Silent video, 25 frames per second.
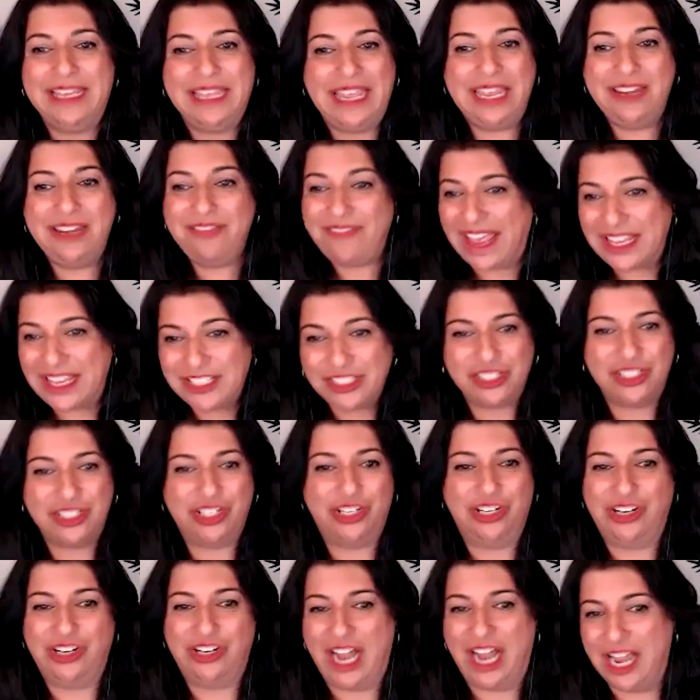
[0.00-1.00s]

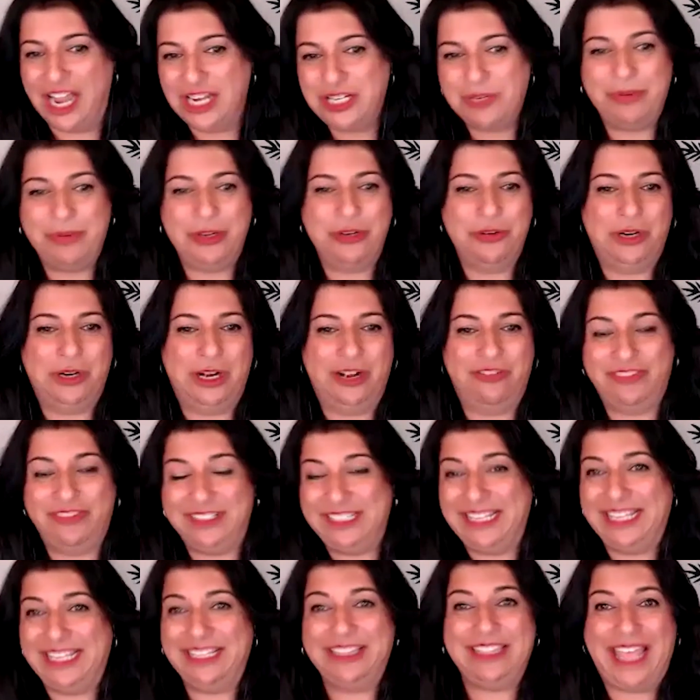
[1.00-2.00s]
investor, entrepreneur,
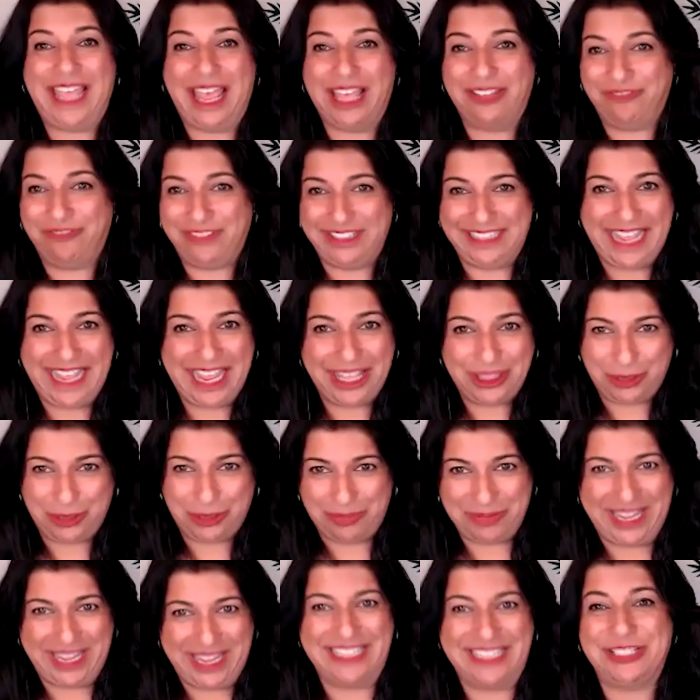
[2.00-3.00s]

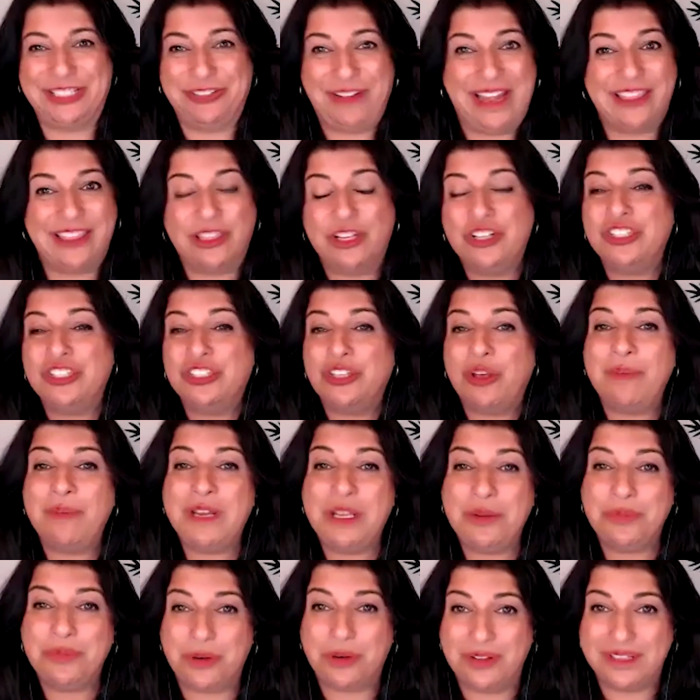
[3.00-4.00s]
philanthropist, right? There's so
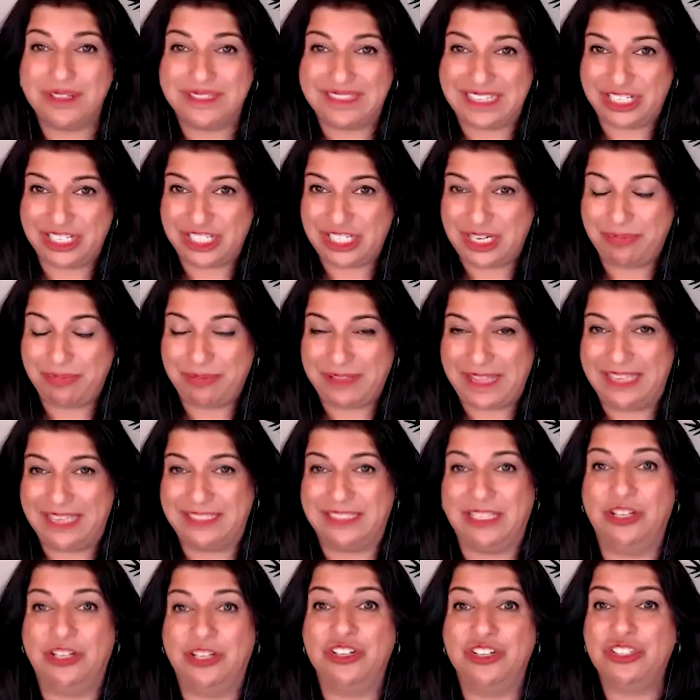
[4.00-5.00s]
many roles that she plays,
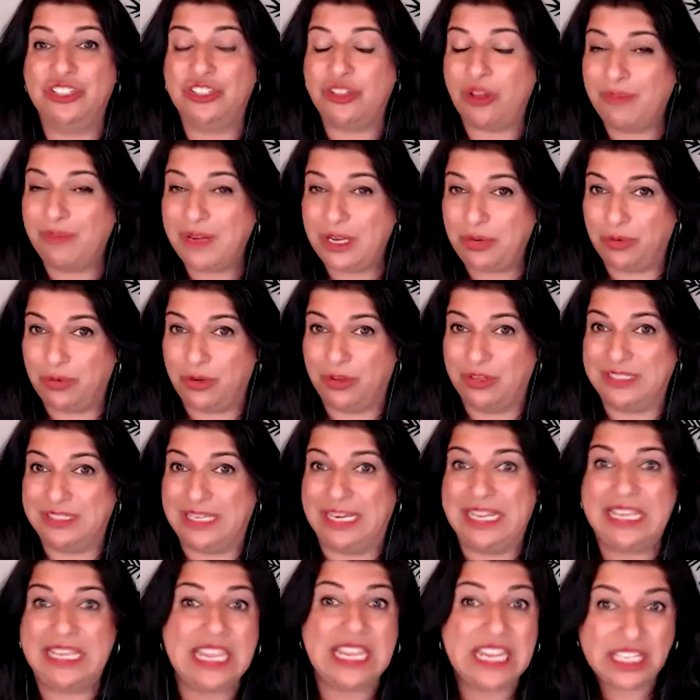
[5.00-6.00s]
and there's so many roles
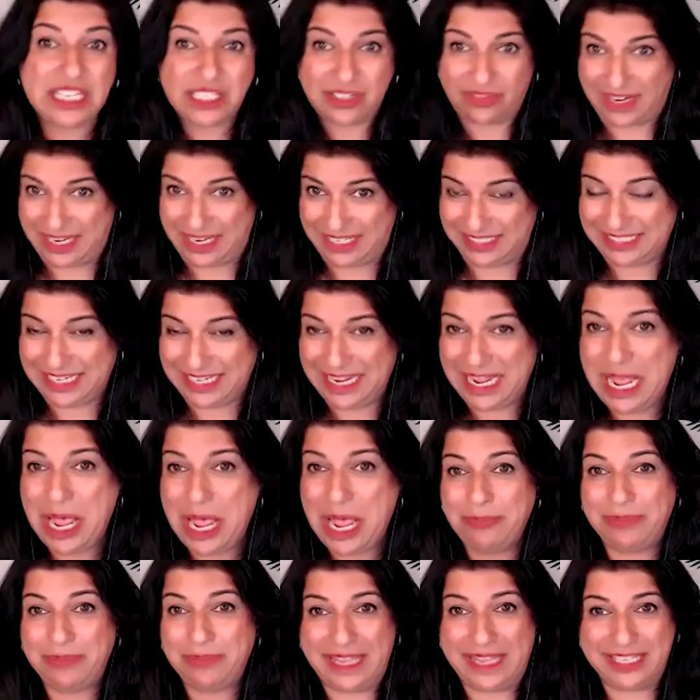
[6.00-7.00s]
that each of us
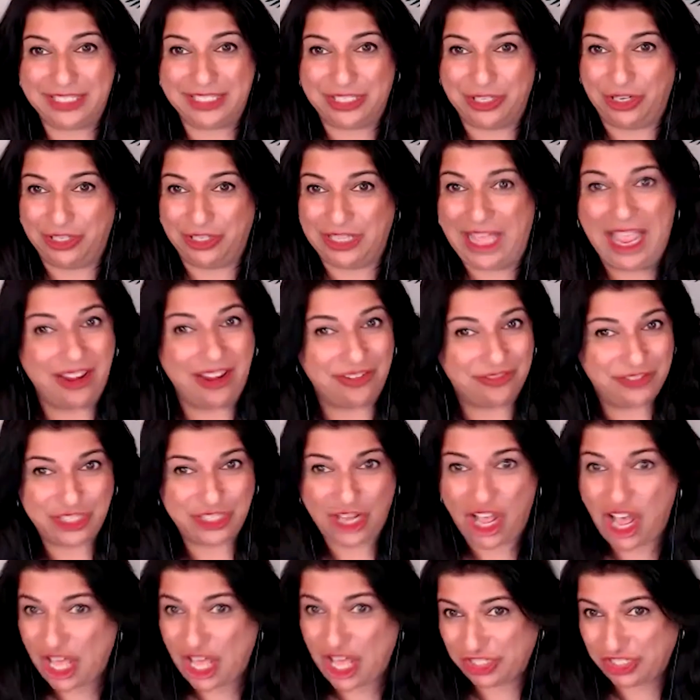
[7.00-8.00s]
plays in our life
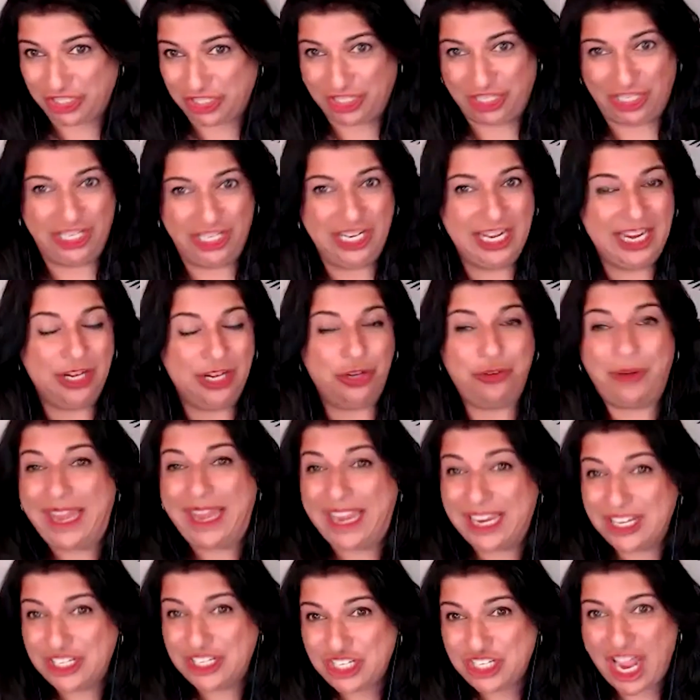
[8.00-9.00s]
daughter,
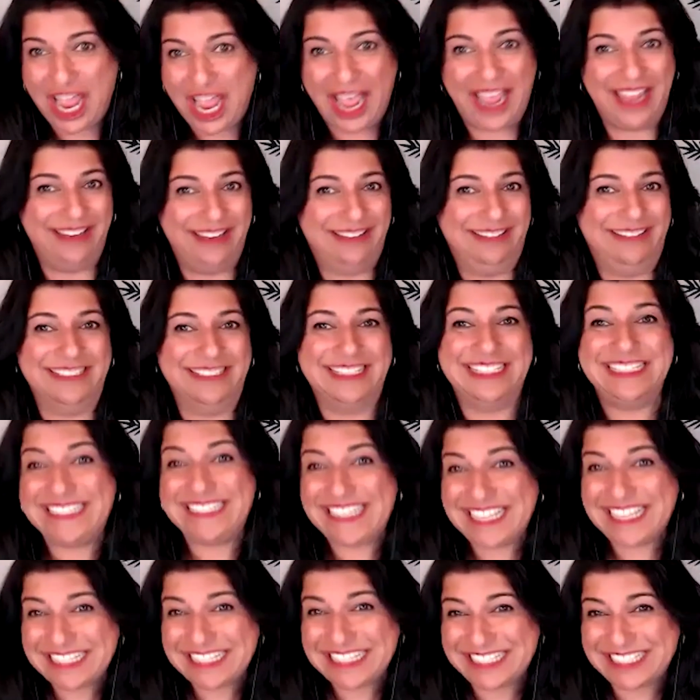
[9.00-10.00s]
grandchild,
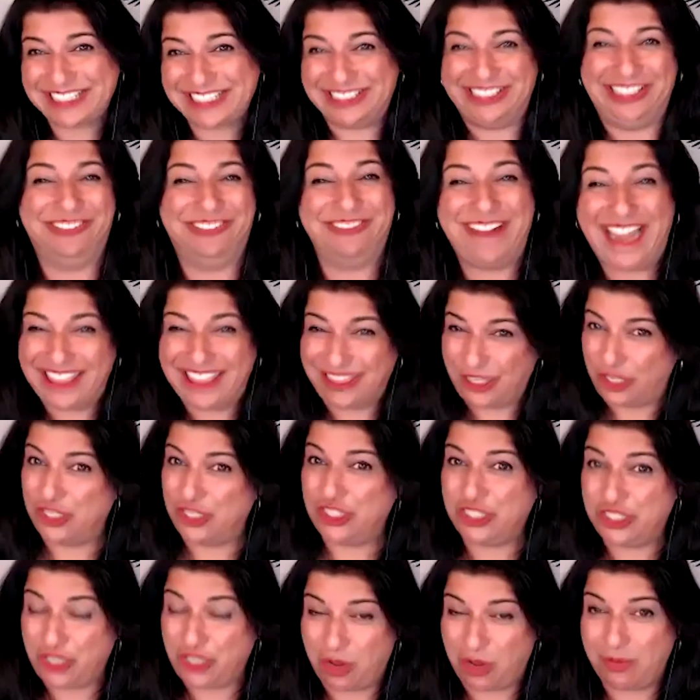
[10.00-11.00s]
sister, right?
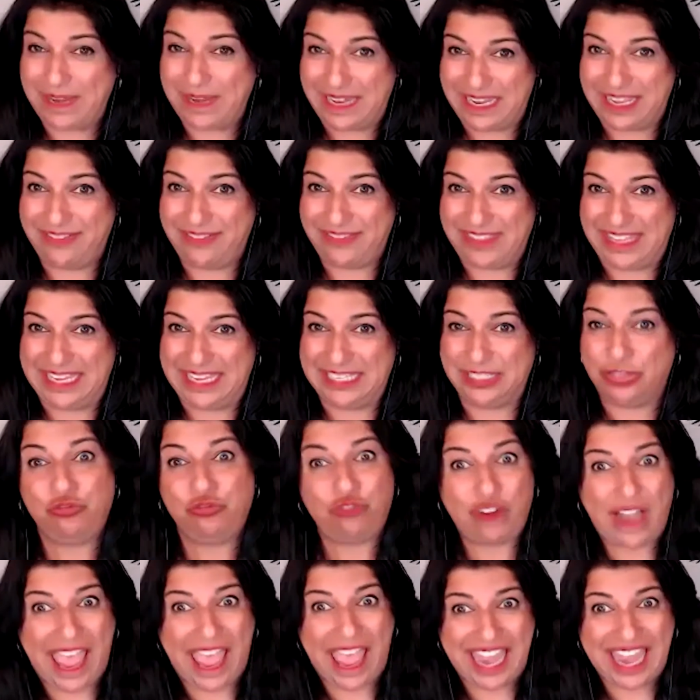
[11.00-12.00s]
There's so many of these,
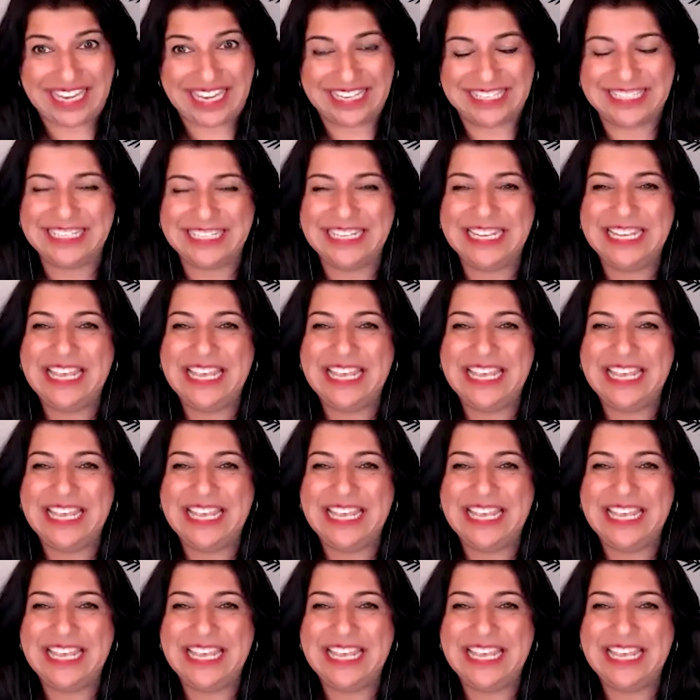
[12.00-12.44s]
friend.